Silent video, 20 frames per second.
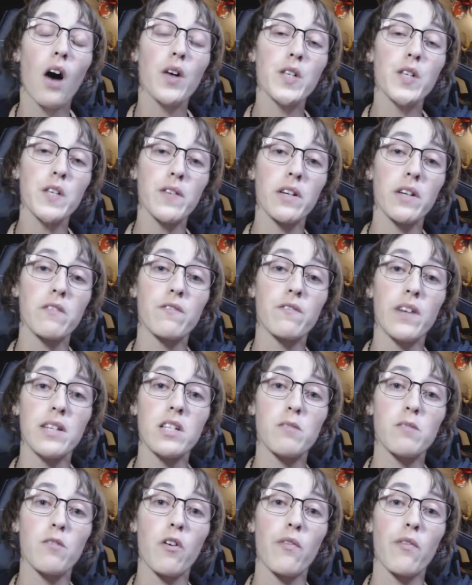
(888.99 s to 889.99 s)
I'll see if I can
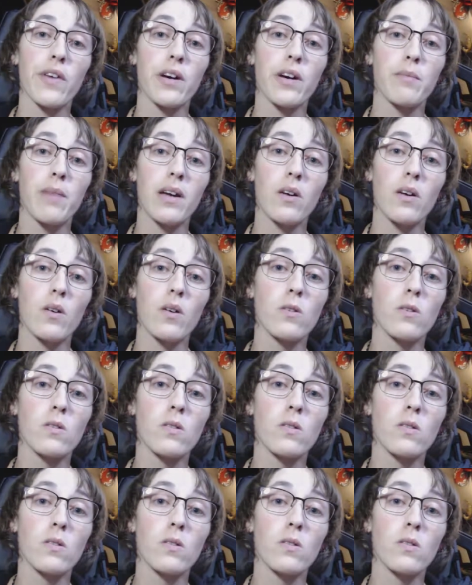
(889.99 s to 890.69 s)
find some of my